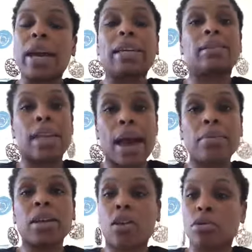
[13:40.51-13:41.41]

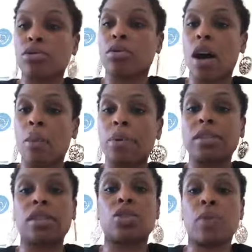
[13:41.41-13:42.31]
examined cultural
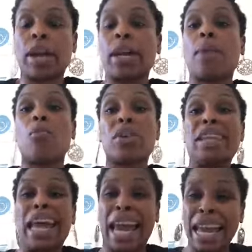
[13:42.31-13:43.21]
competency training at more
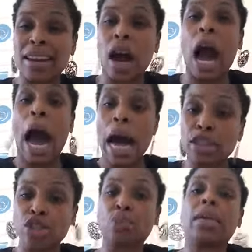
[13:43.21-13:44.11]
than
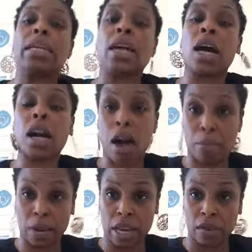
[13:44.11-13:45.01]
800
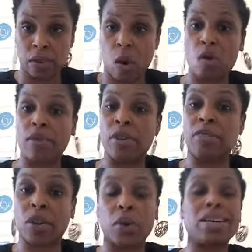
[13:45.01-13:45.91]
companies over
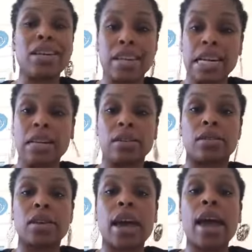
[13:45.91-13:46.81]
30 years,